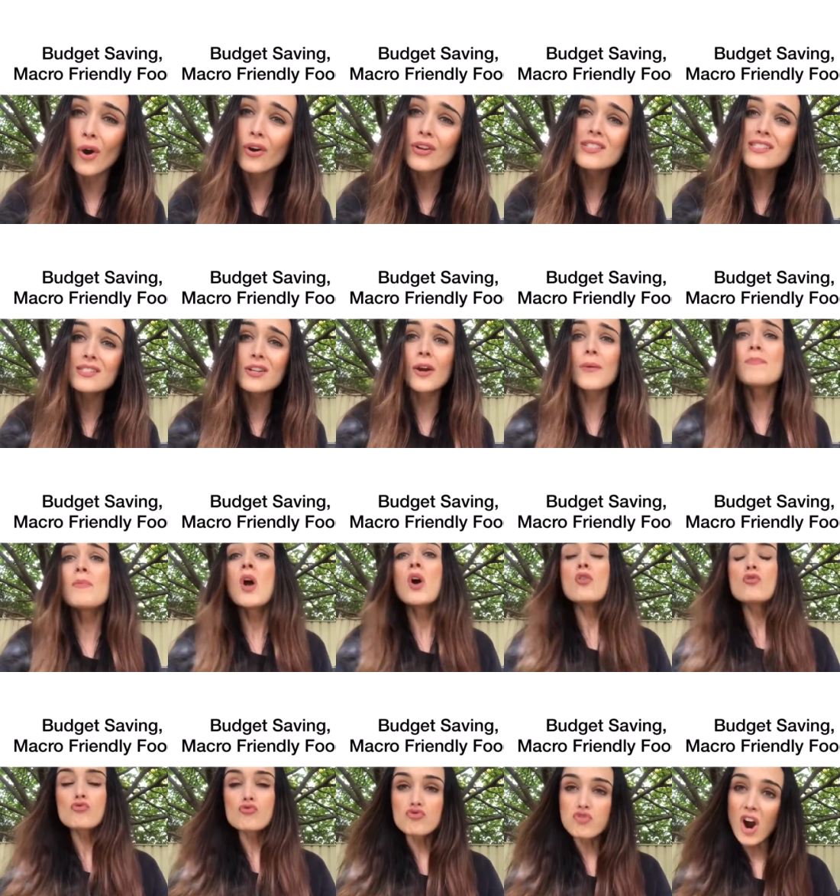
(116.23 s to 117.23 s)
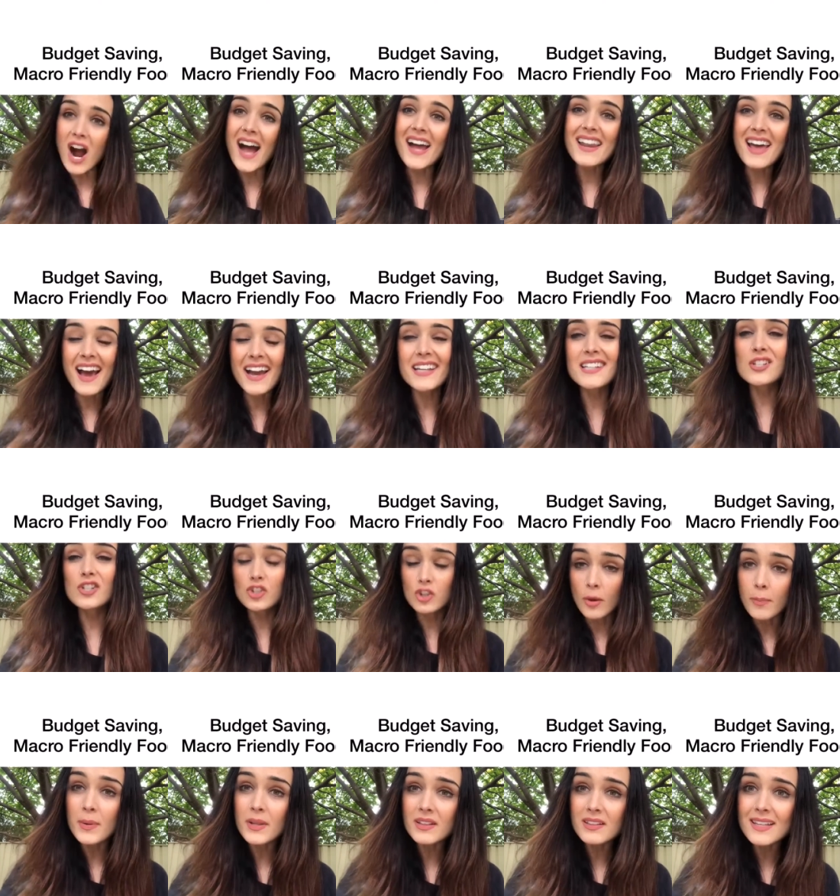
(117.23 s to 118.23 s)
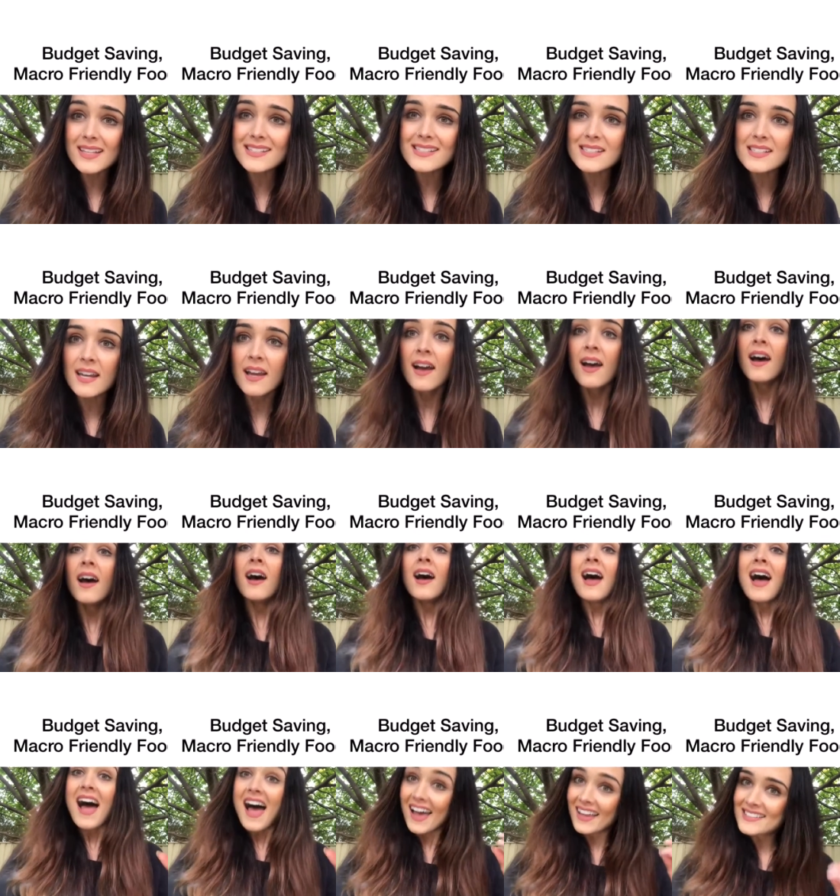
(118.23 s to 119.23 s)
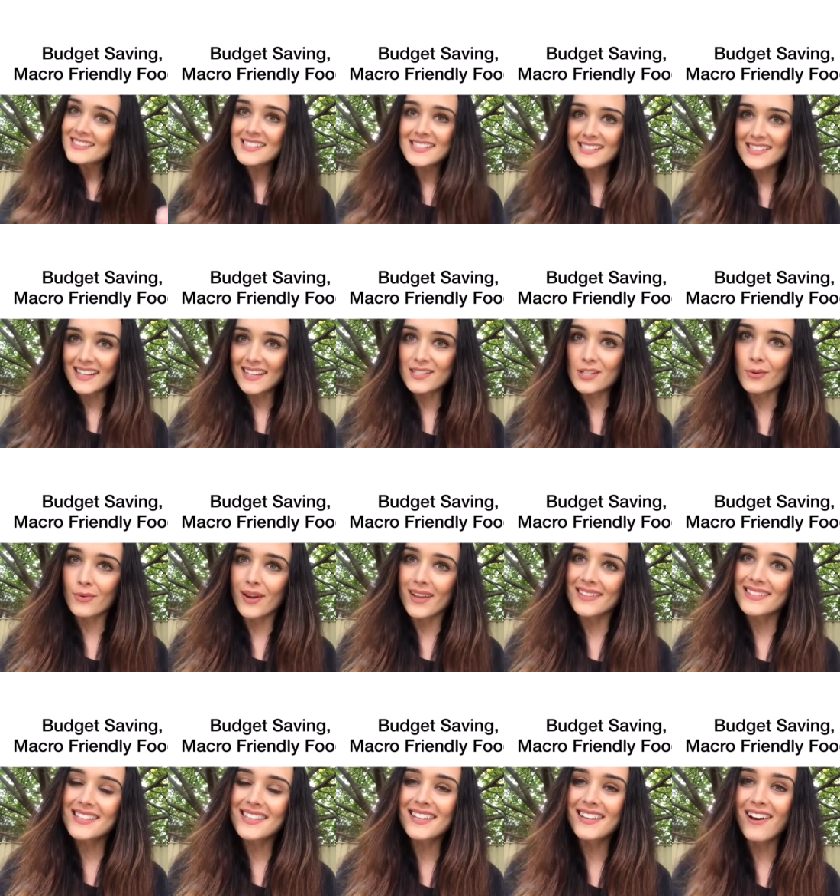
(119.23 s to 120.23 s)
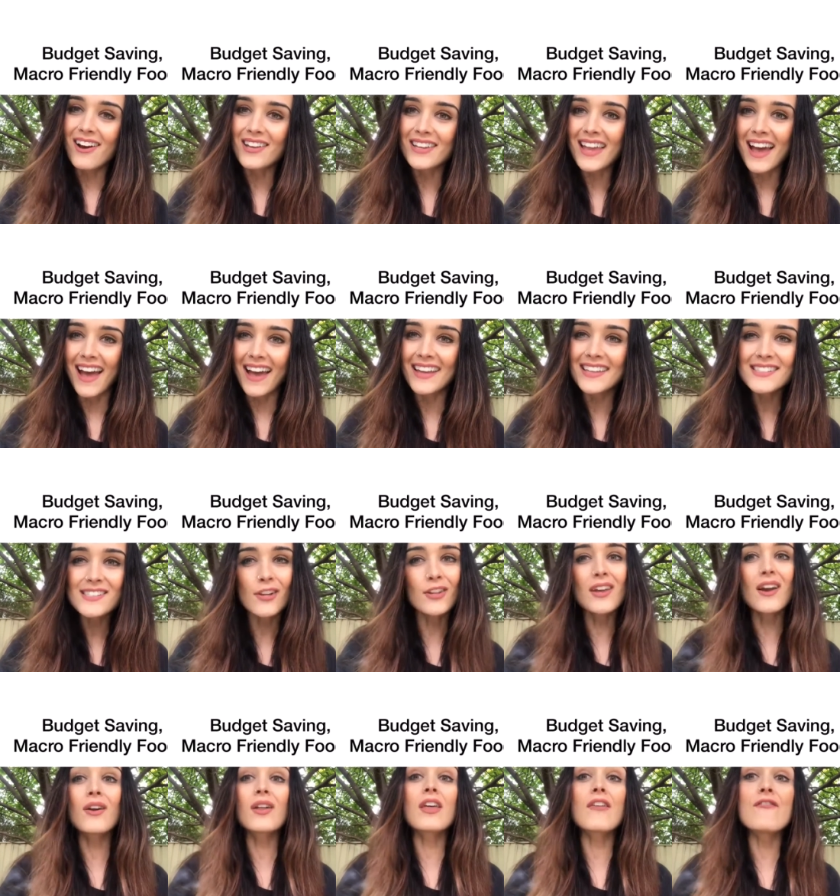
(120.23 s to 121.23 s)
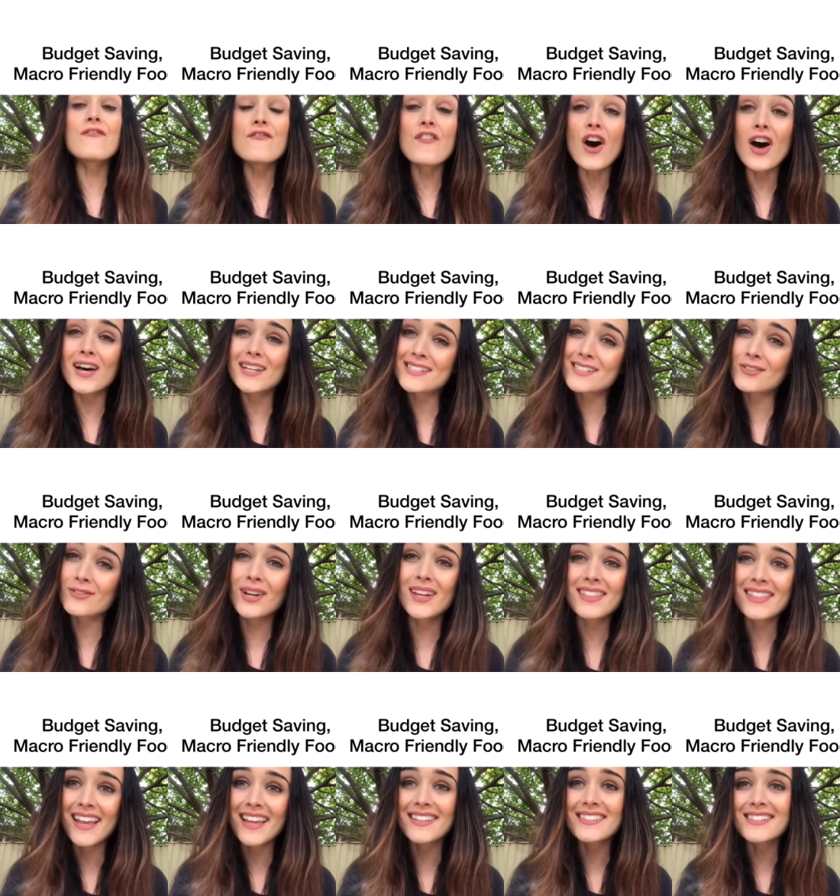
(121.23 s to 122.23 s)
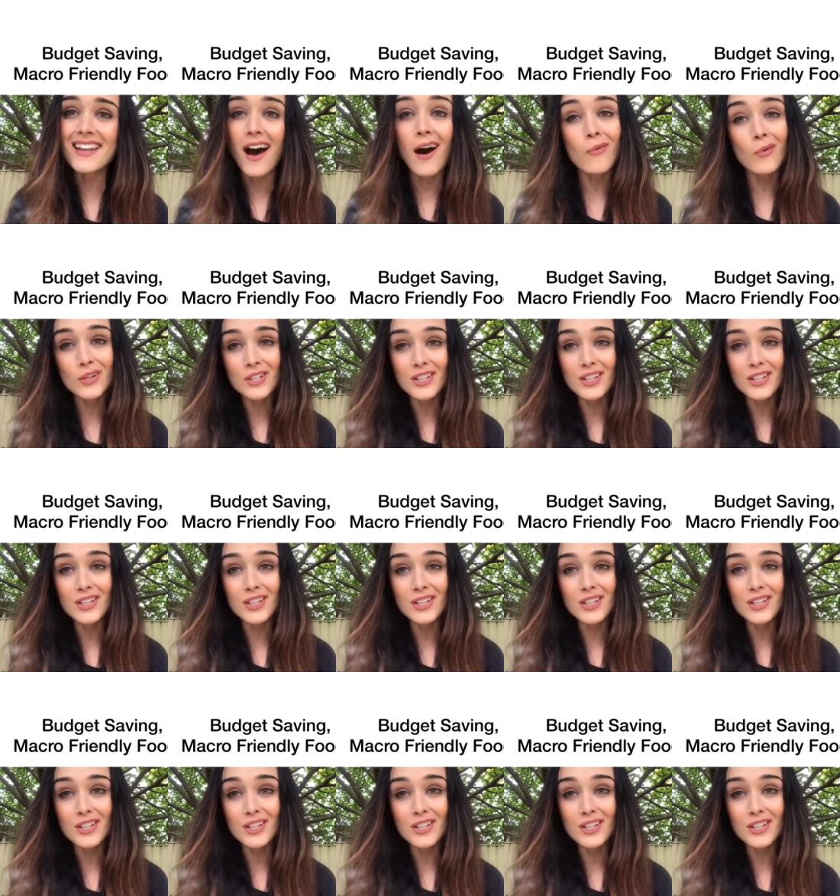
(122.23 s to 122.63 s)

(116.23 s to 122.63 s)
So write a shopping list and stick to it, okay? So there are the first three things that I want